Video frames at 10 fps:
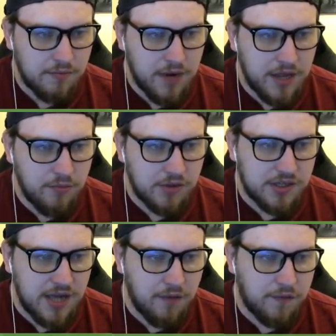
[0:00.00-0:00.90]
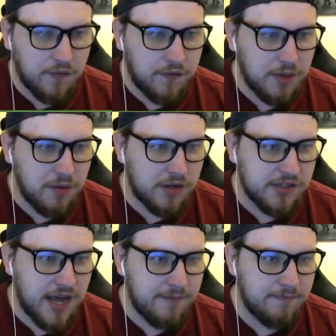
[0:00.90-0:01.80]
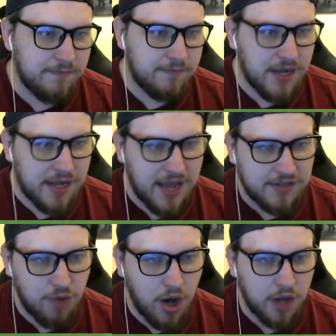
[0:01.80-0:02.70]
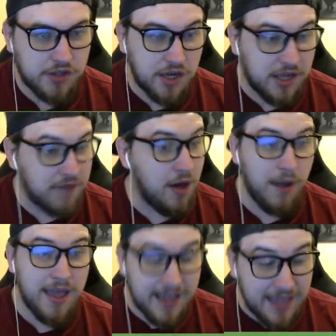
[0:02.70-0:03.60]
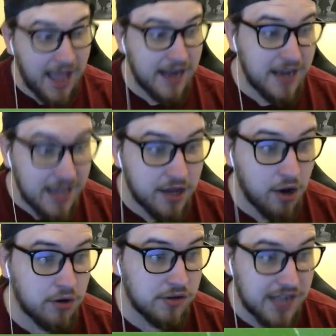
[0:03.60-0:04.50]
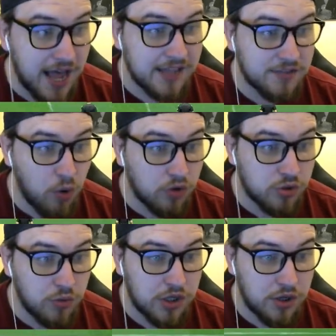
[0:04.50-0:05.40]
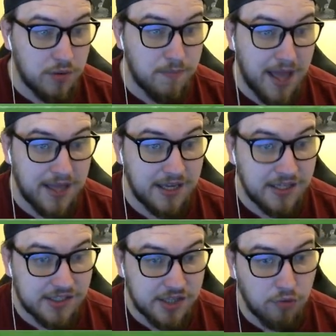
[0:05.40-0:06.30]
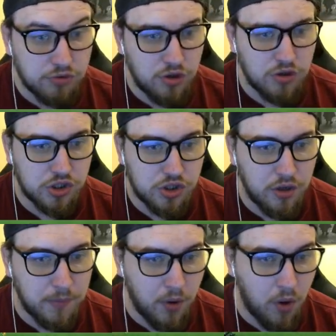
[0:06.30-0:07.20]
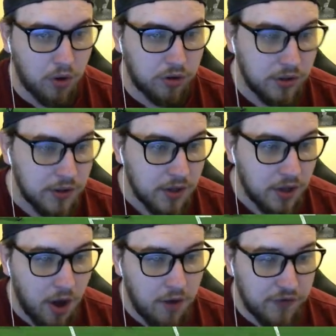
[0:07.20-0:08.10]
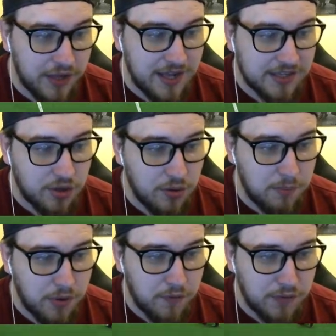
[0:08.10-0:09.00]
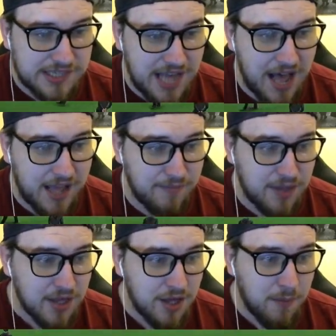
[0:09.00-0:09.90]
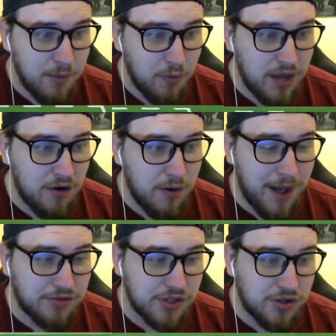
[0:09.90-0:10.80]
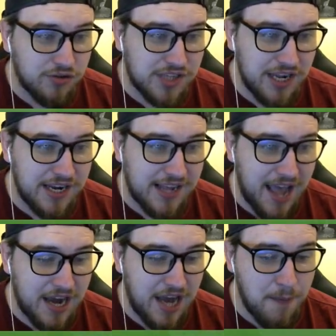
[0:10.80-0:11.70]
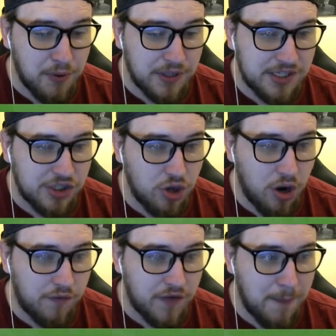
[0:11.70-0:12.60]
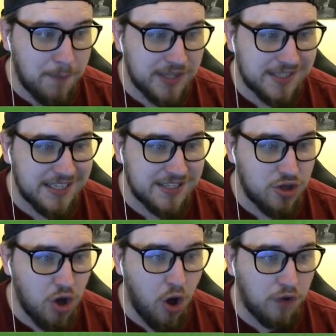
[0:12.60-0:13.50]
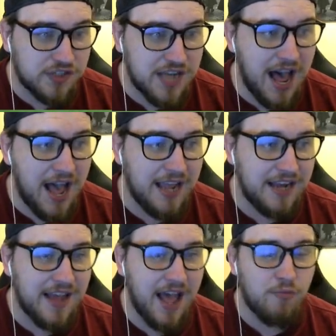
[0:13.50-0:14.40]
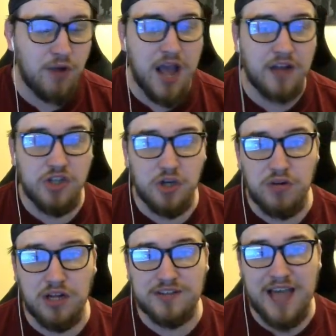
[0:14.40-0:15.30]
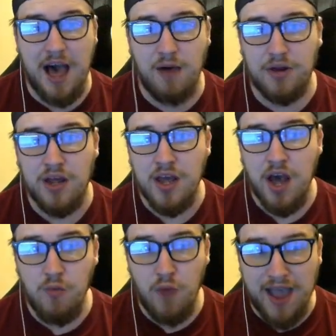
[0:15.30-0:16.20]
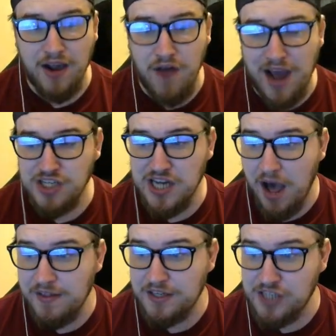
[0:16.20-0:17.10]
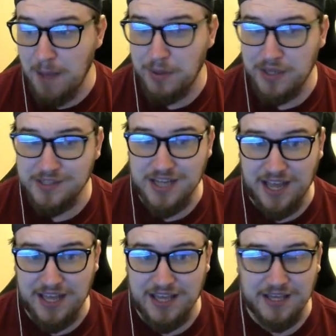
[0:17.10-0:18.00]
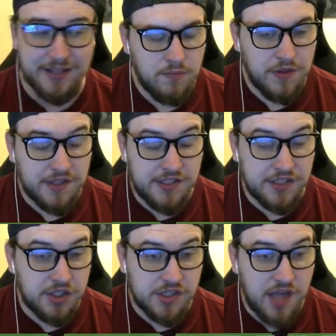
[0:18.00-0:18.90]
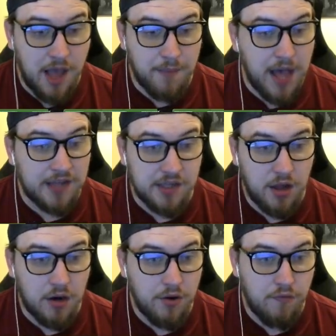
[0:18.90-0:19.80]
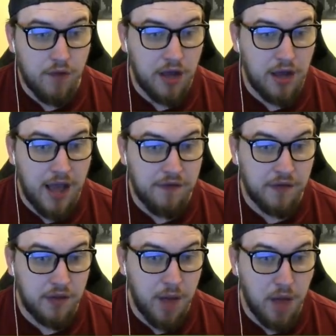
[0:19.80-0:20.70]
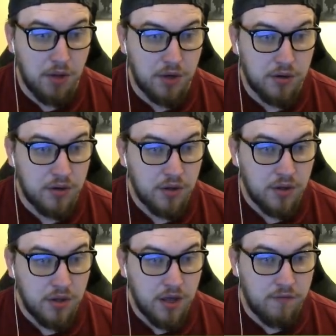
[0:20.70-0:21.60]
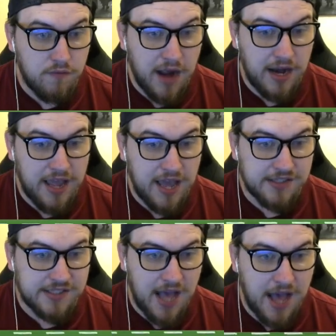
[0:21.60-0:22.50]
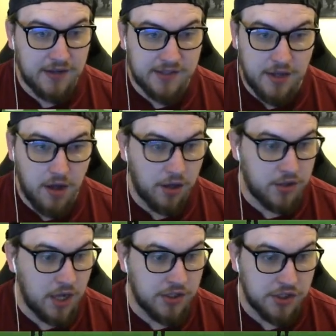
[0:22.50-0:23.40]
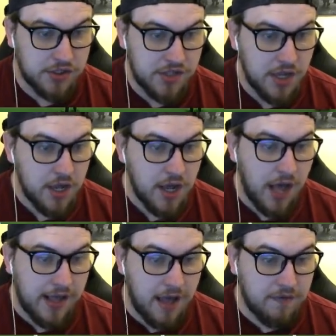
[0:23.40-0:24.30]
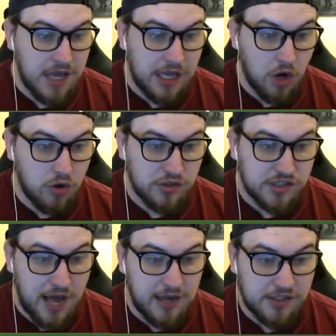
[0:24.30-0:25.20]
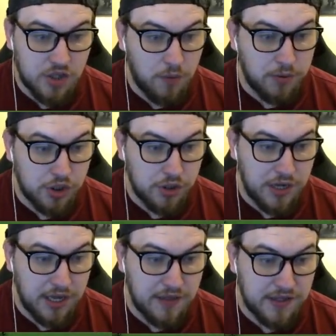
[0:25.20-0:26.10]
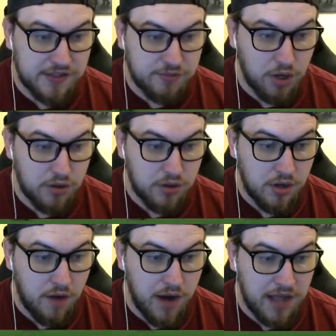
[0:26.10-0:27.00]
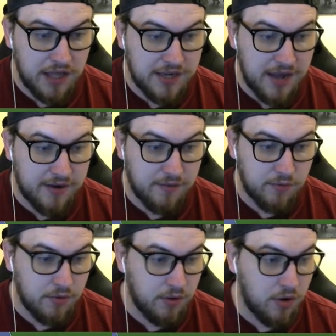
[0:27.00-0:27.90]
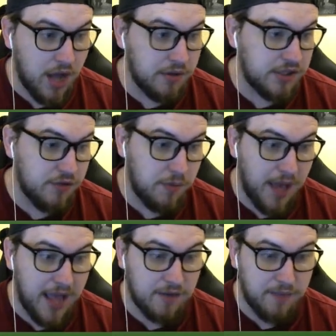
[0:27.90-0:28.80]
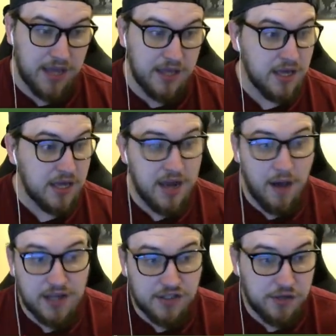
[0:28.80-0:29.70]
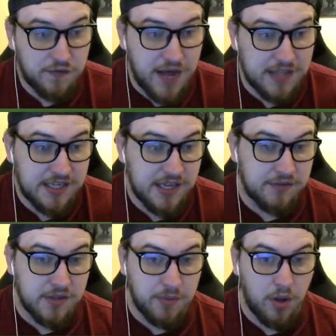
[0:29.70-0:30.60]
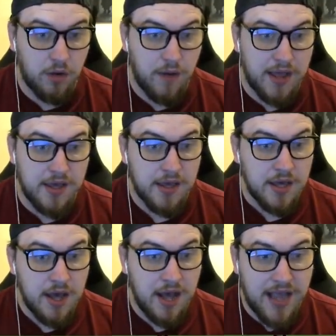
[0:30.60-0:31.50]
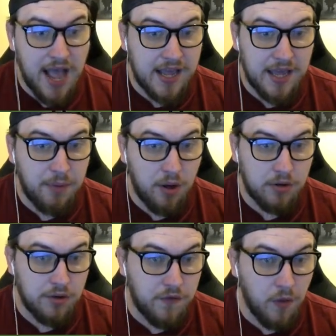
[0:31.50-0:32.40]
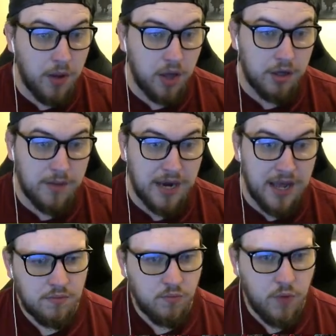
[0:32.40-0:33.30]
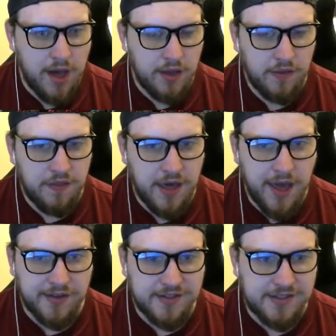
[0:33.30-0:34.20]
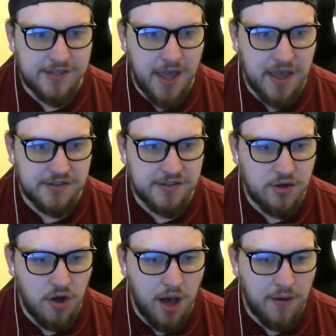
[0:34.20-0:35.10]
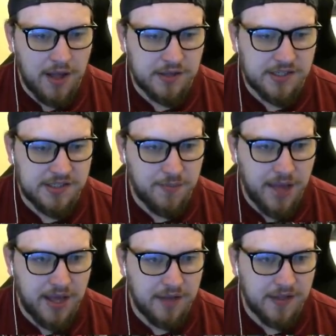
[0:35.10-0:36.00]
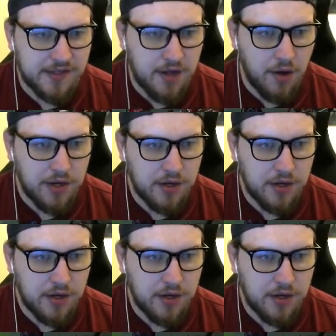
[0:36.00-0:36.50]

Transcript: Really wasn't helpful for me, was it? And guess what? He's going to give it away again. Nico Gonzalez, what are we doing, mate? He's so sluggish on the ball. Hopefully that's going to improve with time. But we are about to concede again. I'm pretty sure of it. Pizzi's not offside. And we are 2-0 down. And we're crashing out of the Champions League. But this is just like Barcelona in real life at the moment. It really is. And I gave Nico Gonzalez the opportunity in this one. I really did. And look how he's repaid me. Now Ansu Fati gives the ball away. I can't keep hold of the football at the minute. Well, this is not how I anticipated this going.